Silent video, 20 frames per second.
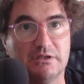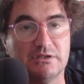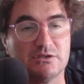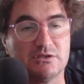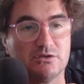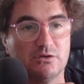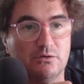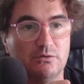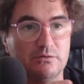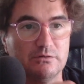
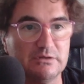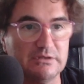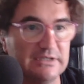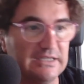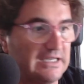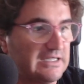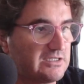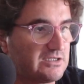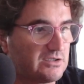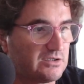So
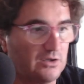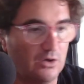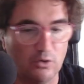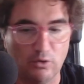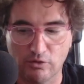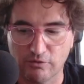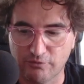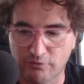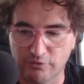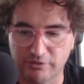that's
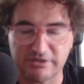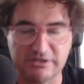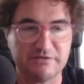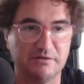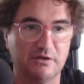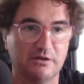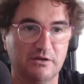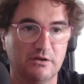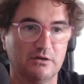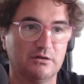all for this
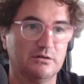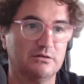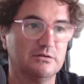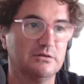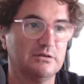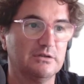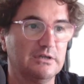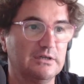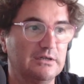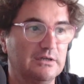video.
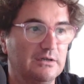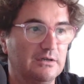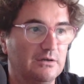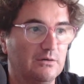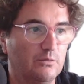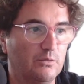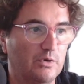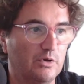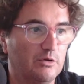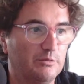
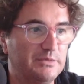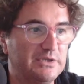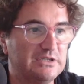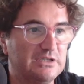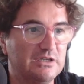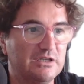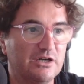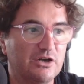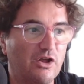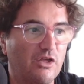We'll meet
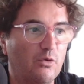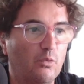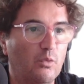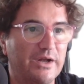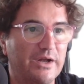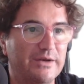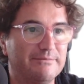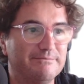in another one.